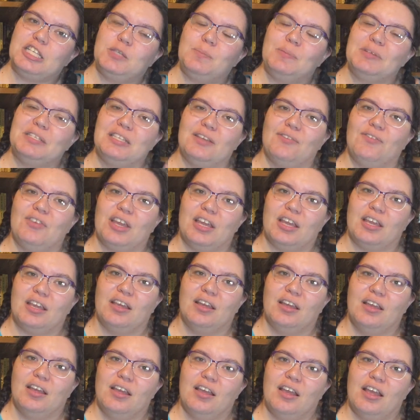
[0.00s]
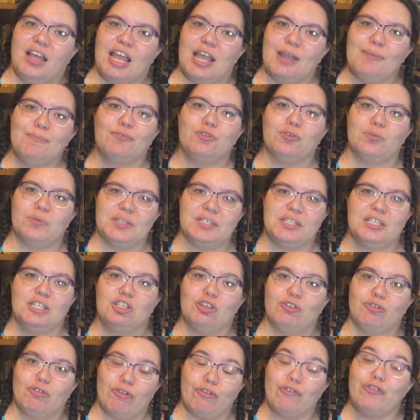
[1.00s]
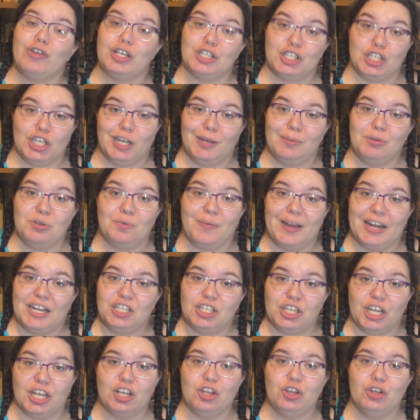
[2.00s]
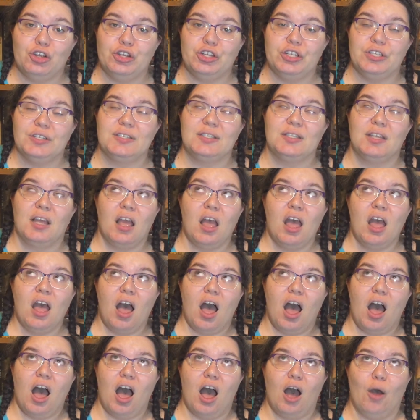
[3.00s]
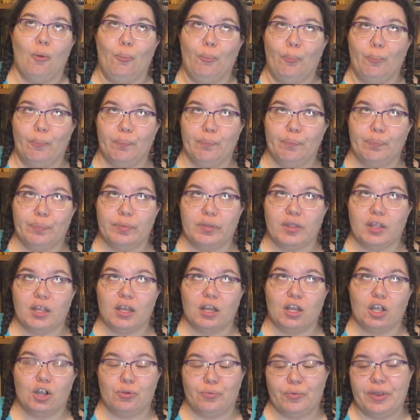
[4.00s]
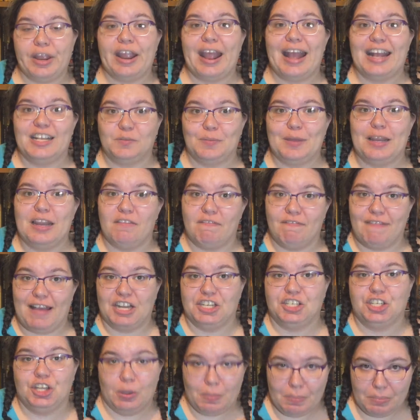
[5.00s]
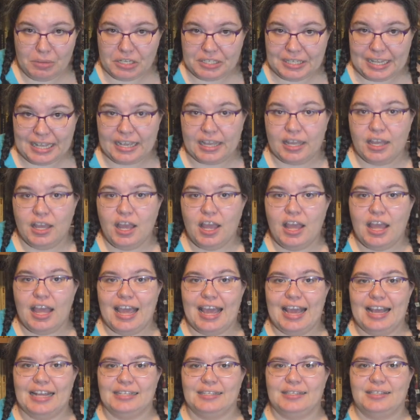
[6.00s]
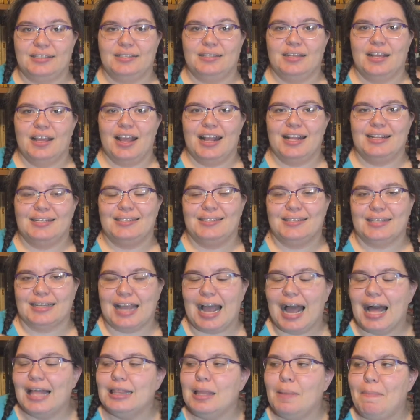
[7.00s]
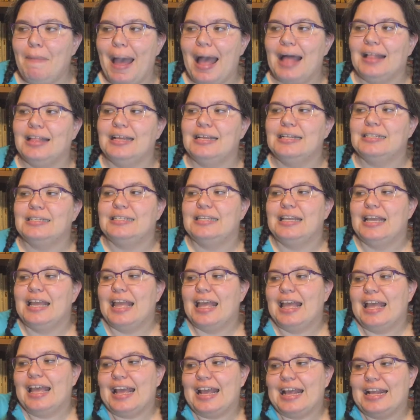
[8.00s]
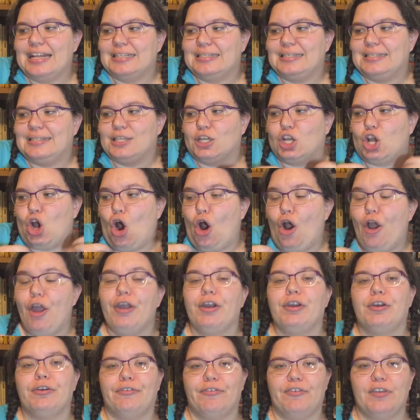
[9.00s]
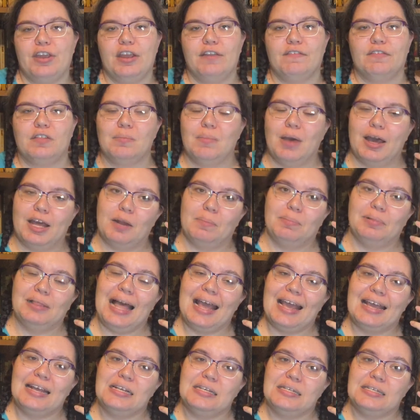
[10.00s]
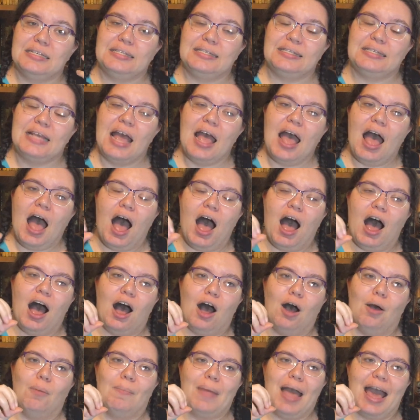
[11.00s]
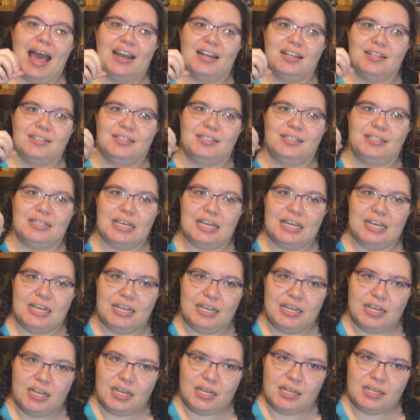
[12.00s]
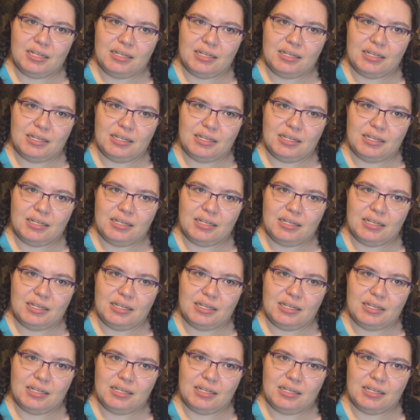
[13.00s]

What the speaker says: specific influences of a first-time director whose career has been in fashion and music. It's the colour palette, it's the choreography of the minor players, and it's the